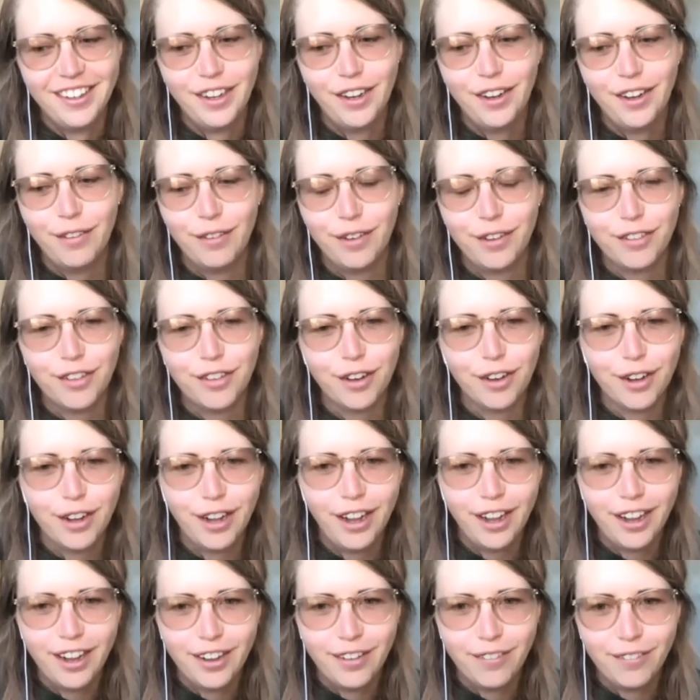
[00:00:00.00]
We've
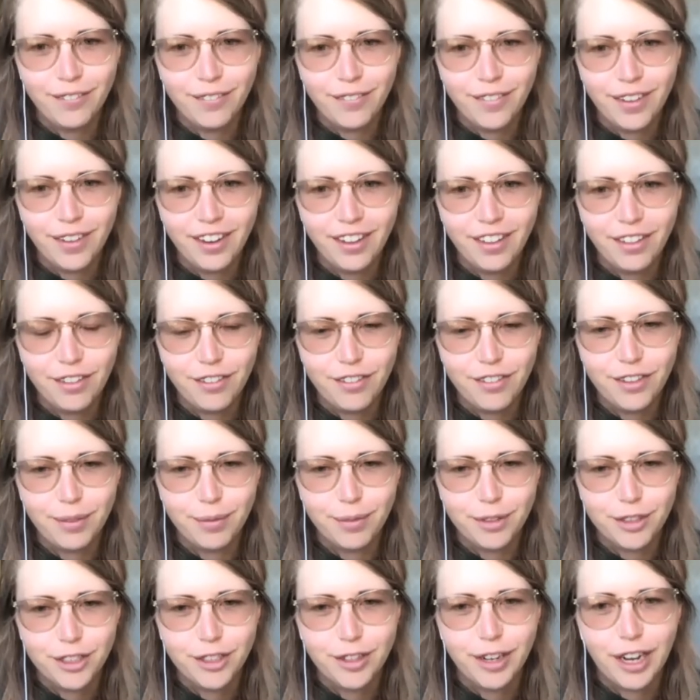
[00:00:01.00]
got another
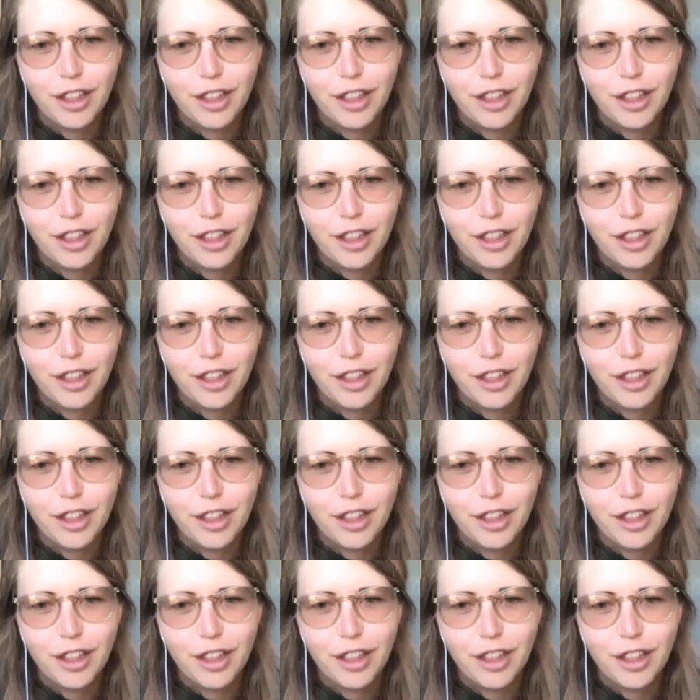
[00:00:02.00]
film to show.